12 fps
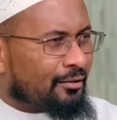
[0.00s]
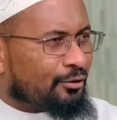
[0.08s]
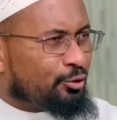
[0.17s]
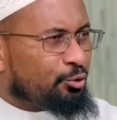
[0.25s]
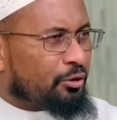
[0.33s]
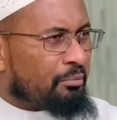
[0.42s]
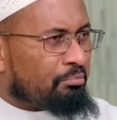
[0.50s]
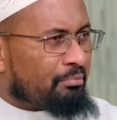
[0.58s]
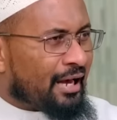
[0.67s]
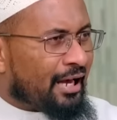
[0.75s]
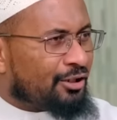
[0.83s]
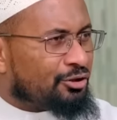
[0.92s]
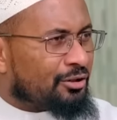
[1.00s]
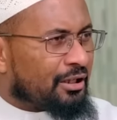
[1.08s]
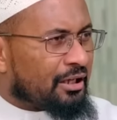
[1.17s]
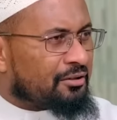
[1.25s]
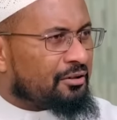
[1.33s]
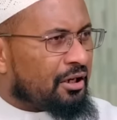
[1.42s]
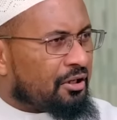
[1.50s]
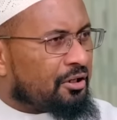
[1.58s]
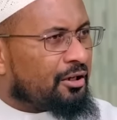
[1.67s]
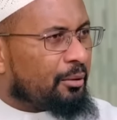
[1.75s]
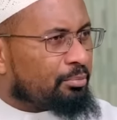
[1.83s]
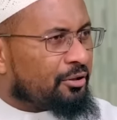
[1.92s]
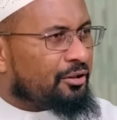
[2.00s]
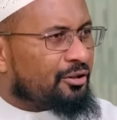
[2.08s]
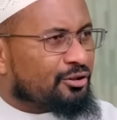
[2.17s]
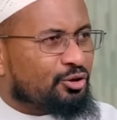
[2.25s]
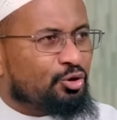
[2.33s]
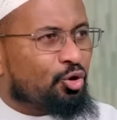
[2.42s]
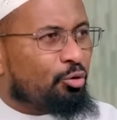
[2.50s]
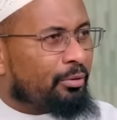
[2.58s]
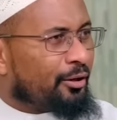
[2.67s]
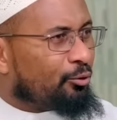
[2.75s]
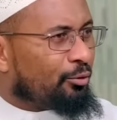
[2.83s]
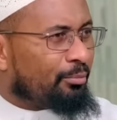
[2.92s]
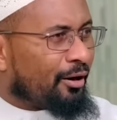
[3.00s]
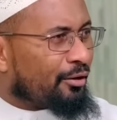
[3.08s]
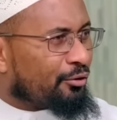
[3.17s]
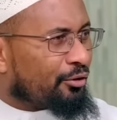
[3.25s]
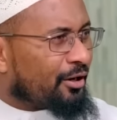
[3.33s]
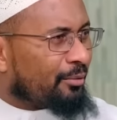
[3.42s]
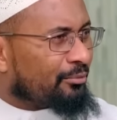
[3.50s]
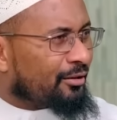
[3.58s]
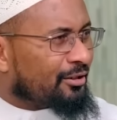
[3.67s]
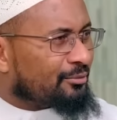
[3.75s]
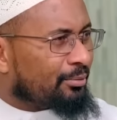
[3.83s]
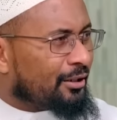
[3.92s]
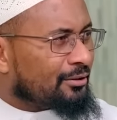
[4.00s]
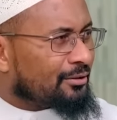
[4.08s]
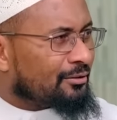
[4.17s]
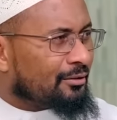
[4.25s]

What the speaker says: do you imagine that, in a couple of years, nobody will bother to come to this place?